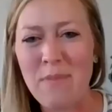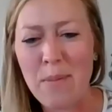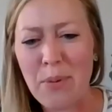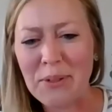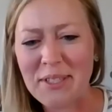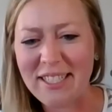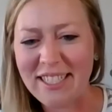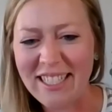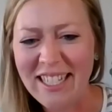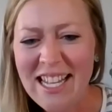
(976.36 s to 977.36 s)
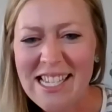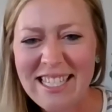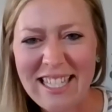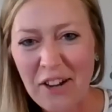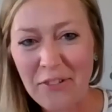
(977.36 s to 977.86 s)
boat's gonna
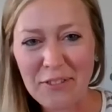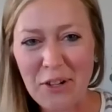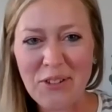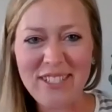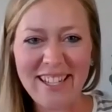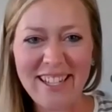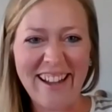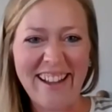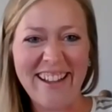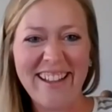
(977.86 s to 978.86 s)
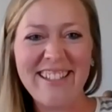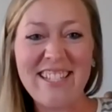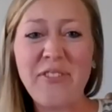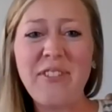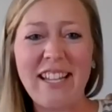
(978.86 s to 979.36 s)
stay afloat.
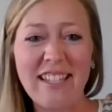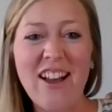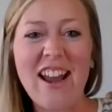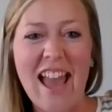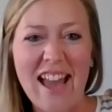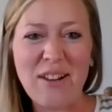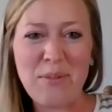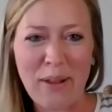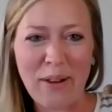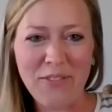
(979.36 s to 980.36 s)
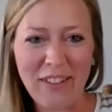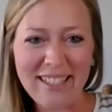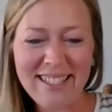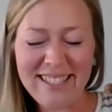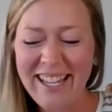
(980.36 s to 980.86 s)
Definitely a lot of added
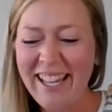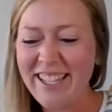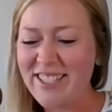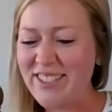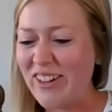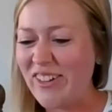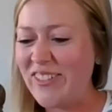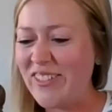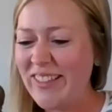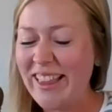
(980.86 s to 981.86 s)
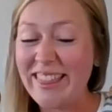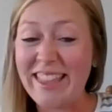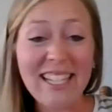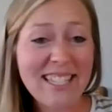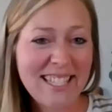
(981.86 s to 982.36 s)
benefits. So
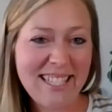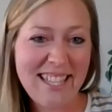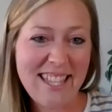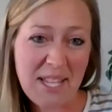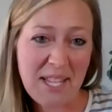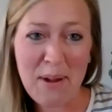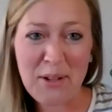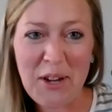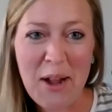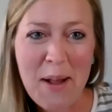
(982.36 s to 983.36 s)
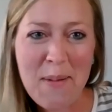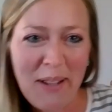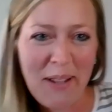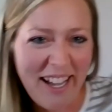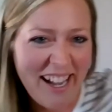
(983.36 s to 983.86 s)
that's my job.
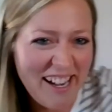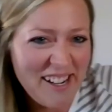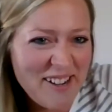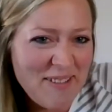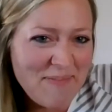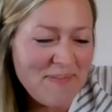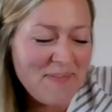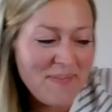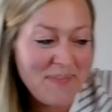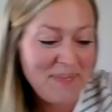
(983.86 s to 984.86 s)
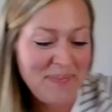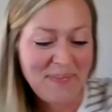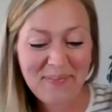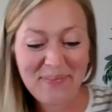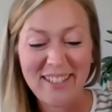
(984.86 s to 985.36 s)

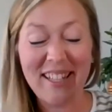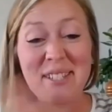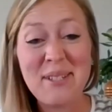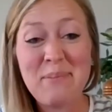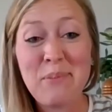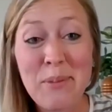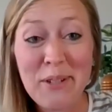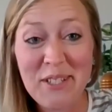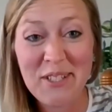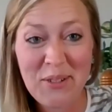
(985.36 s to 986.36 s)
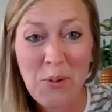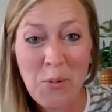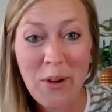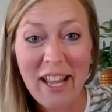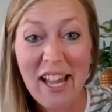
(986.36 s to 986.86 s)
That's pretty much
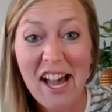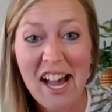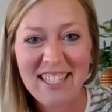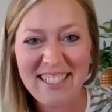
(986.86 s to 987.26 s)
what I got.